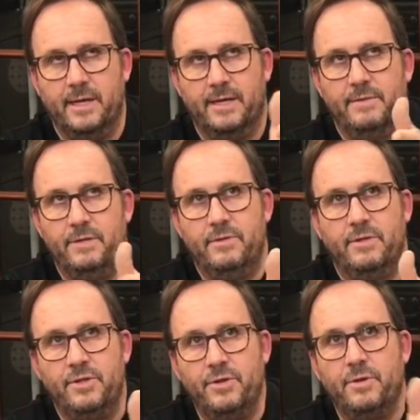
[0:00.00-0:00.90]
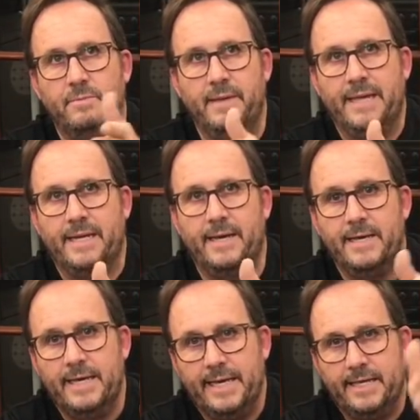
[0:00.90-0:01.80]
Newton meter
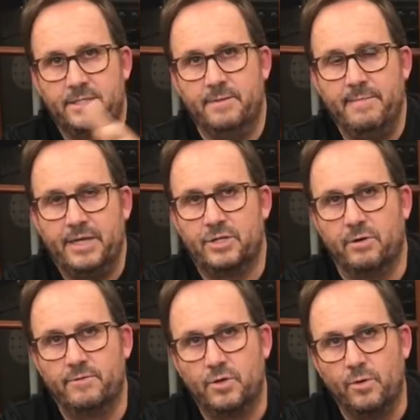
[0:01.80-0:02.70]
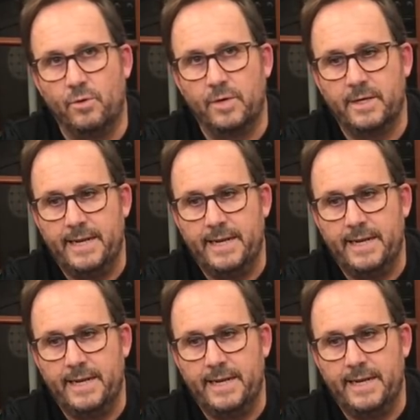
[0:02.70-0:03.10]
is the measure of torque.